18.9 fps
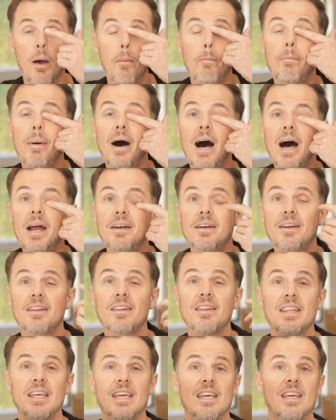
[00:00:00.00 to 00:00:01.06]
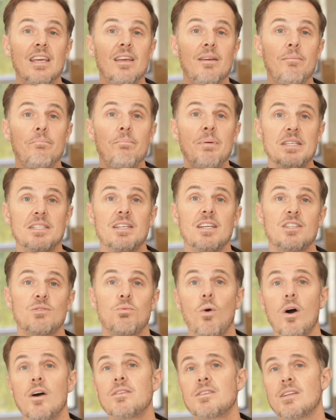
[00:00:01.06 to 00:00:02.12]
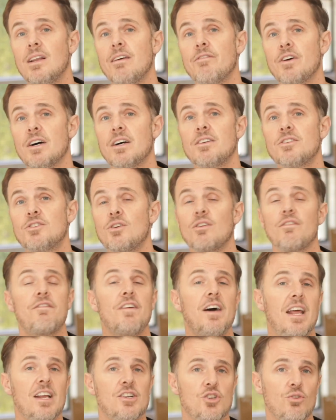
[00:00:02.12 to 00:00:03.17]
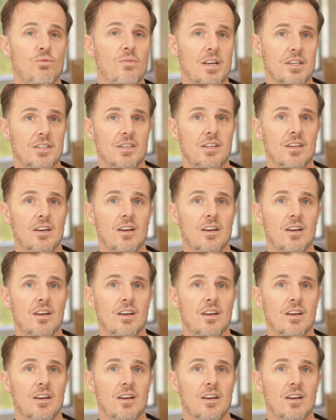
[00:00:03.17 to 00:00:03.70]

but the business won't deliver due to financial risk.